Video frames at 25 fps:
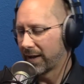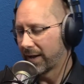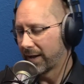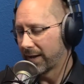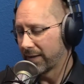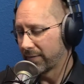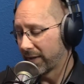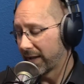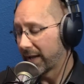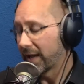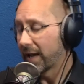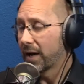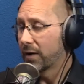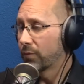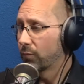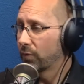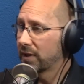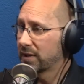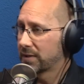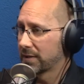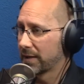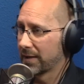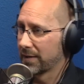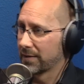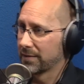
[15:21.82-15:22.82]
They are
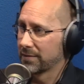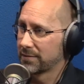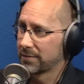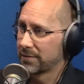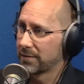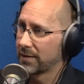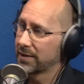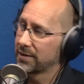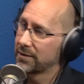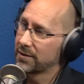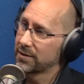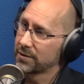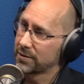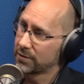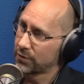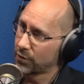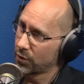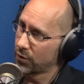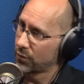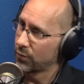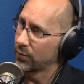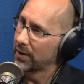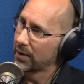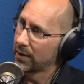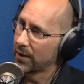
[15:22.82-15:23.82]
retailers. They just
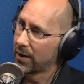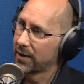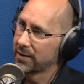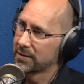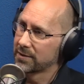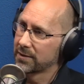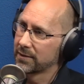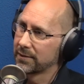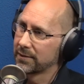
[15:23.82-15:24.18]
don't realize it.